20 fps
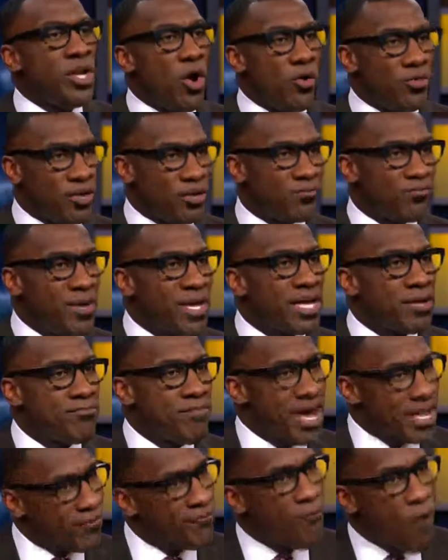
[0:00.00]
We know they're
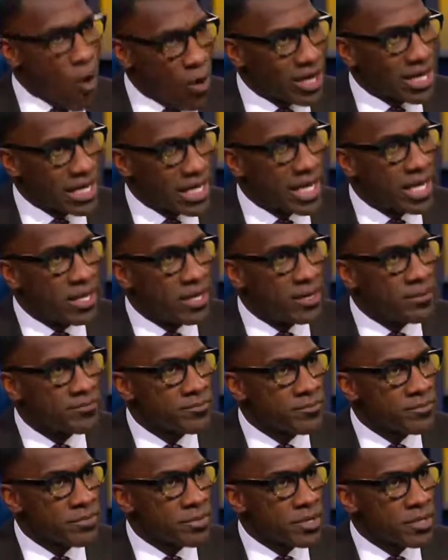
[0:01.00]
speaking metaphorically.
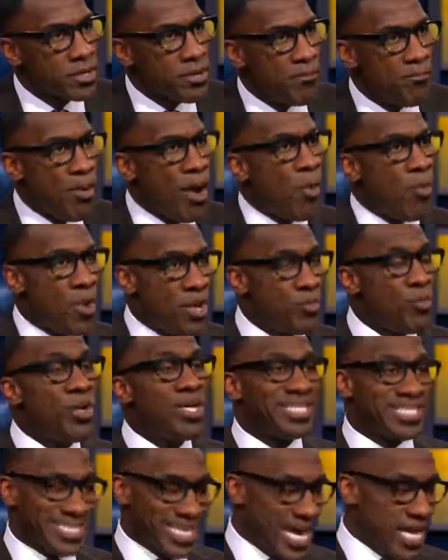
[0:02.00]
But
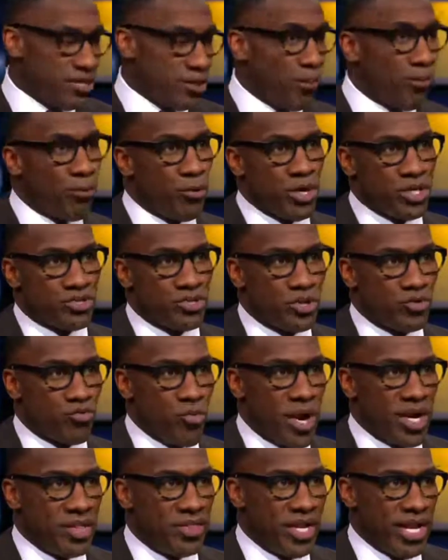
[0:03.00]
when we say the
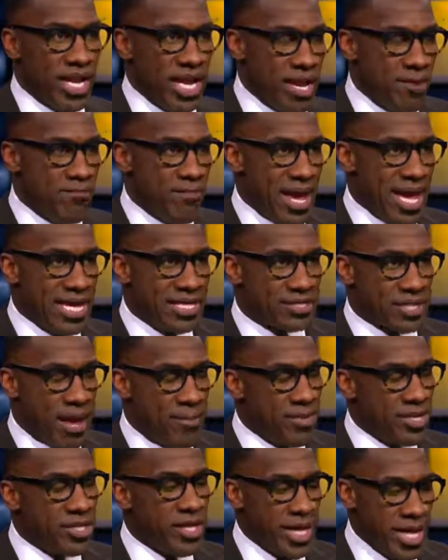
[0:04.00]
prisoners running the
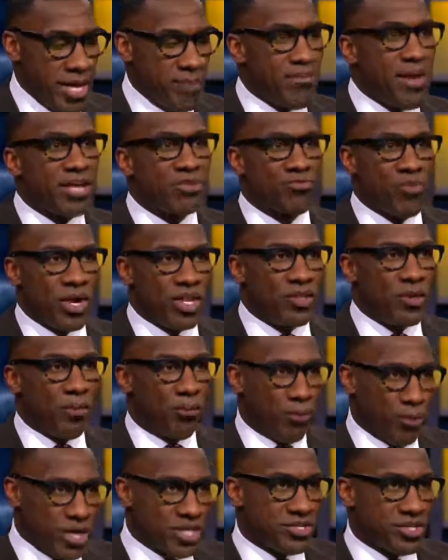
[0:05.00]
inmates, the inmates running
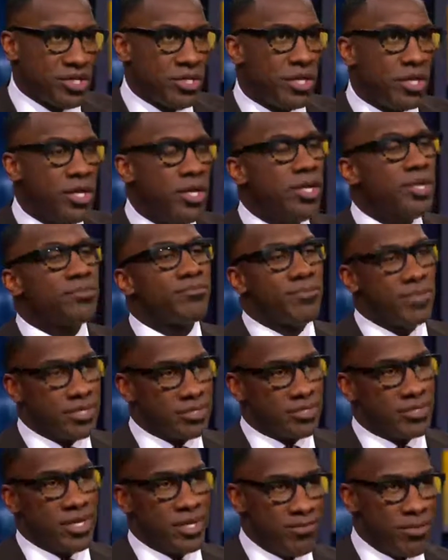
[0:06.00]
the prison,
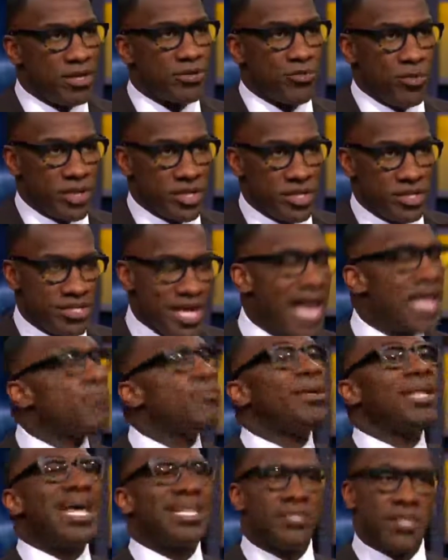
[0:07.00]
it's the inmates running the
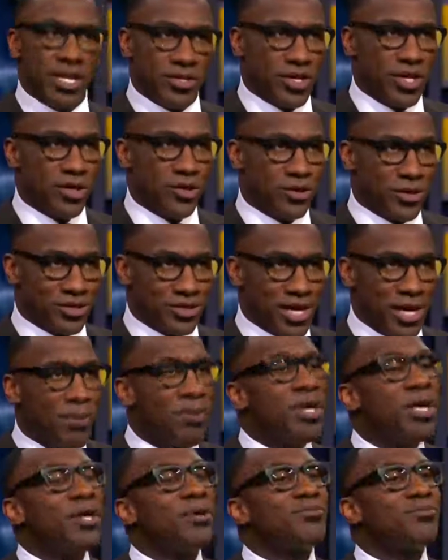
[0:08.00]
asylum. But that's another thing. Let's get.